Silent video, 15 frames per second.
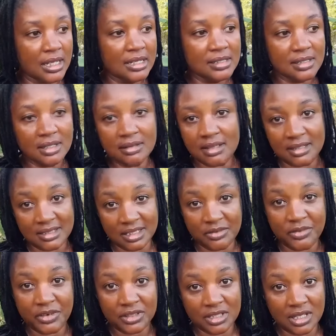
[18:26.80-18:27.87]
synthetic
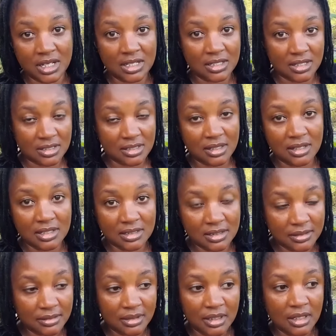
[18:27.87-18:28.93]
fertilizers, because
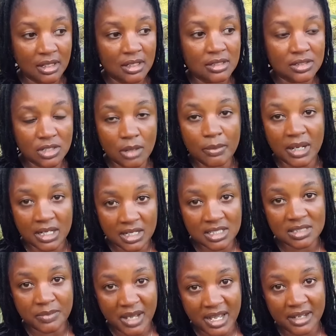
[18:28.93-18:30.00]
somebody is
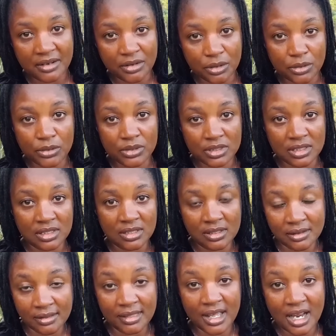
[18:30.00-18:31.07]
buying those.
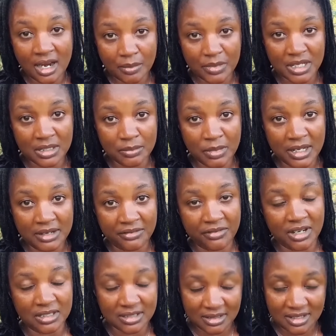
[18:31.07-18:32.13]
They're being
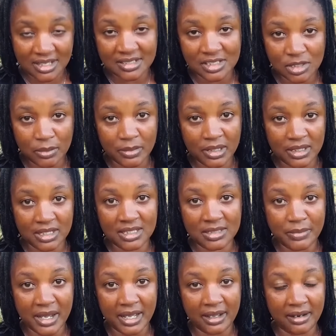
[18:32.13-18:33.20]
manufactured and somebody is
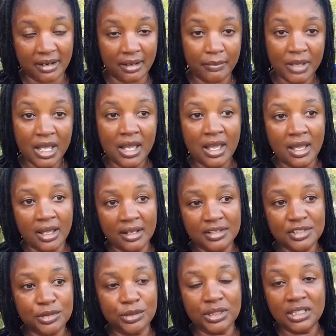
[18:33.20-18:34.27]
buying them. And
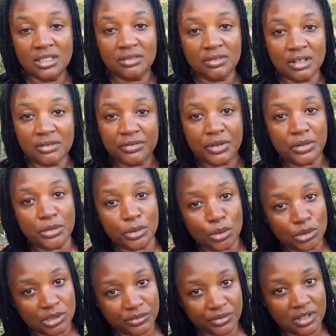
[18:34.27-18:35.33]
so even for
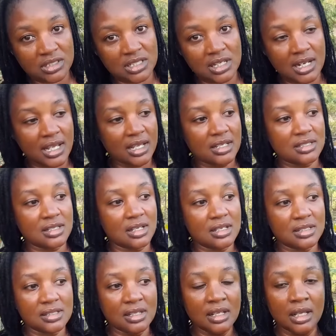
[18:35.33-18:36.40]
those
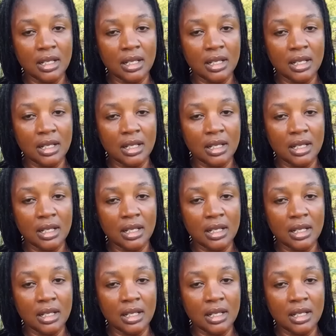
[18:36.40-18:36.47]
fertilizers,